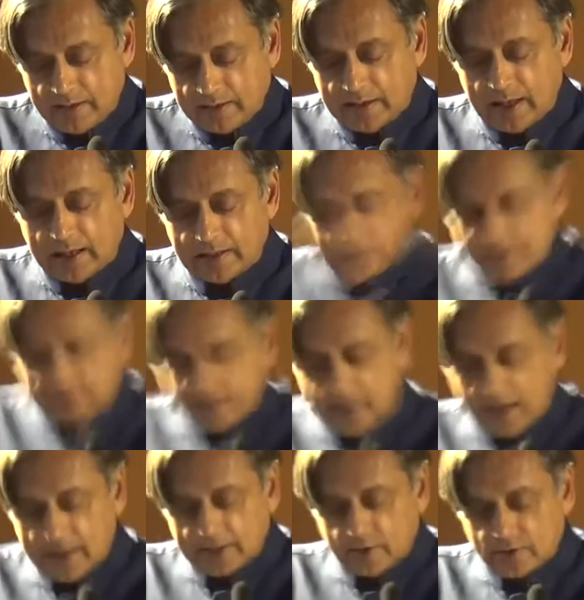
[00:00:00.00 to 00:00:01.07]
Lal indeed
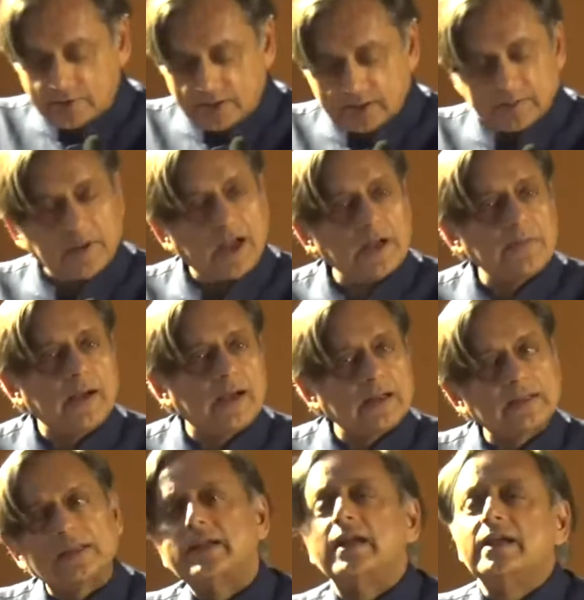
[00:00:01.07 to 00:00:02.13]
argues that the
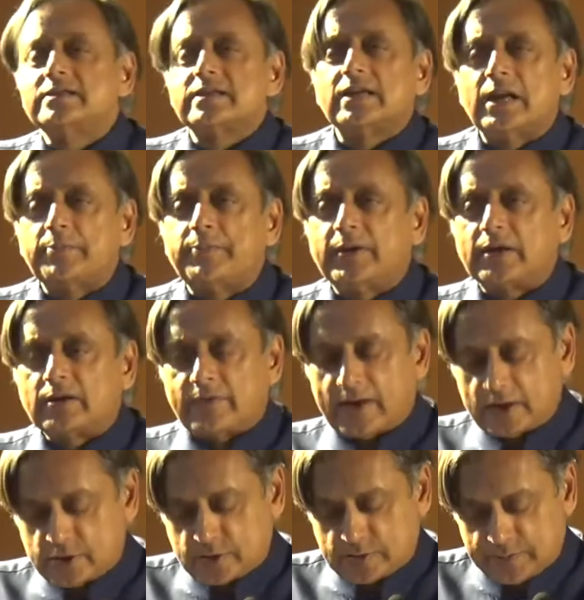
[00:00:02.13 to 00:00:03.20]
Mahabharata is an epic of
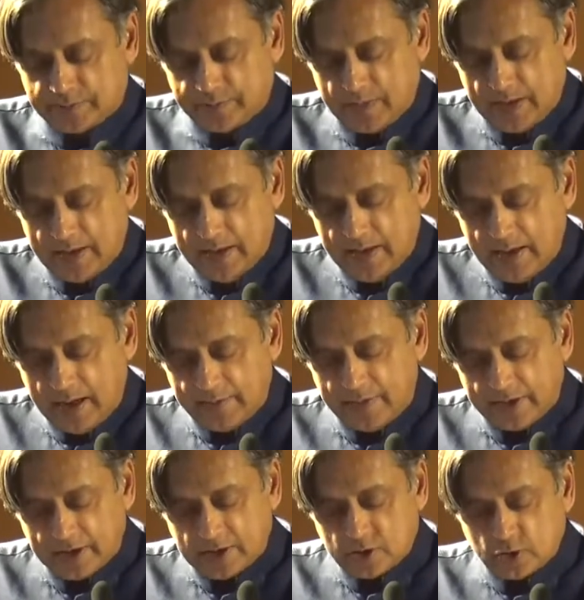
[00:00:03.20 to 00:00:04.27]
action and
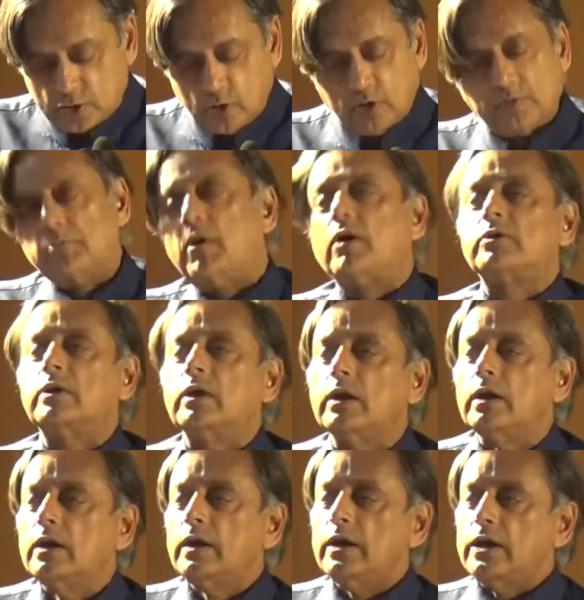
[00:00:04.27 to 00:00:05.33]
that its core moral
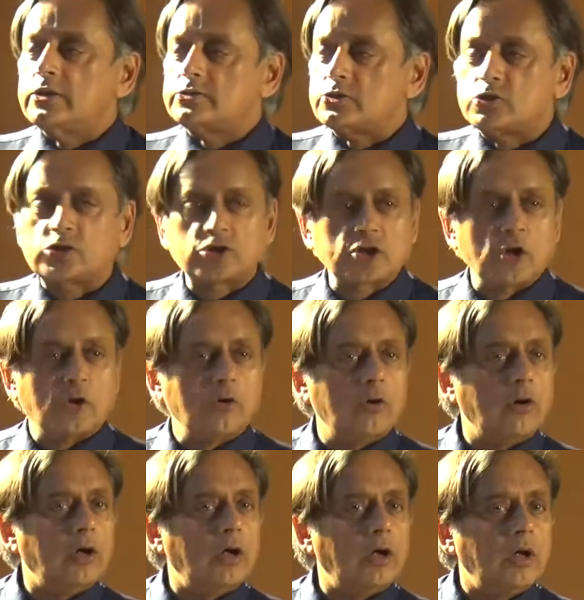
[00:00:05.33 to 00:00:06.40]
is to
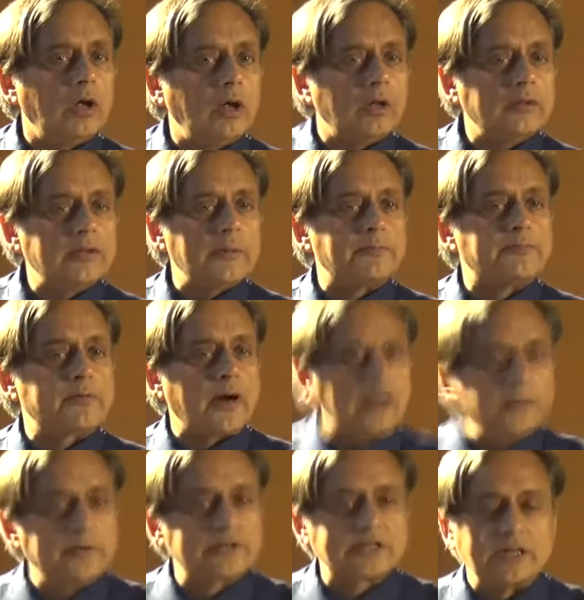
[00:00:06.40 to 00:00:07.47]
show the
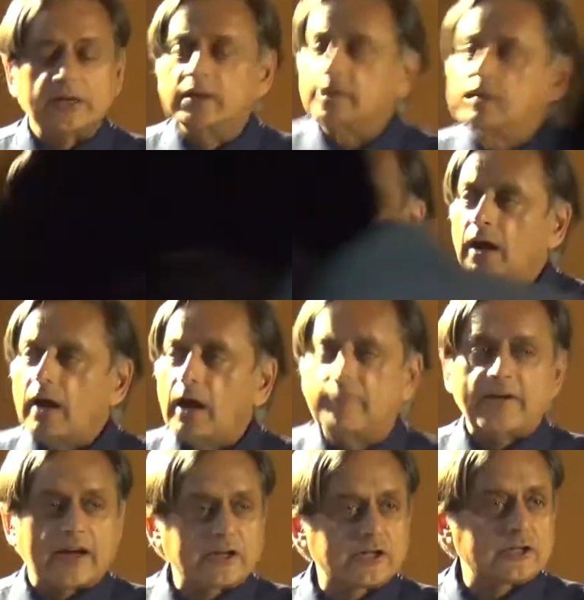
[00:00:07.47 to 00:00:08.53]
primacy
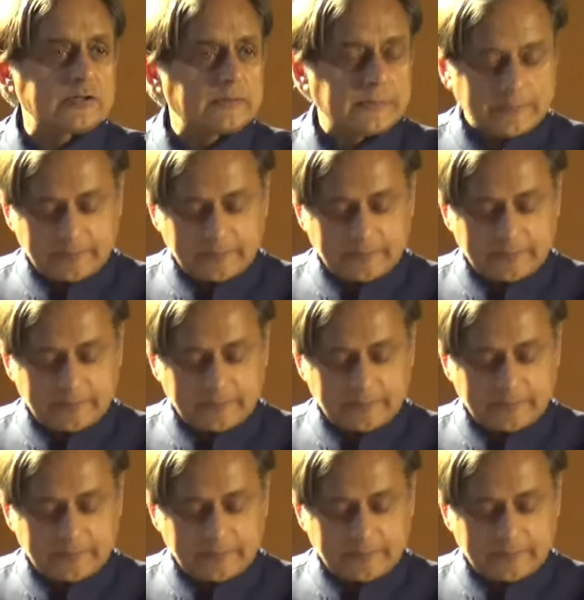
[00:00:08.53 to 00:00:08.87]
of action.